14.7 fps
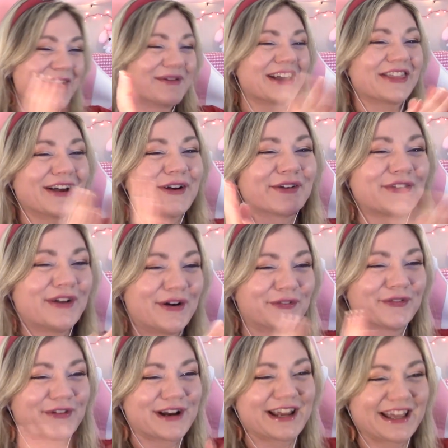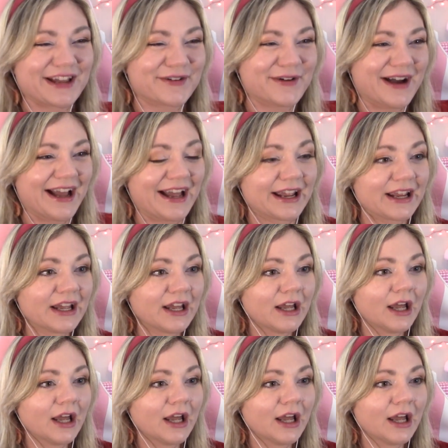I'm like, there was no freaking way.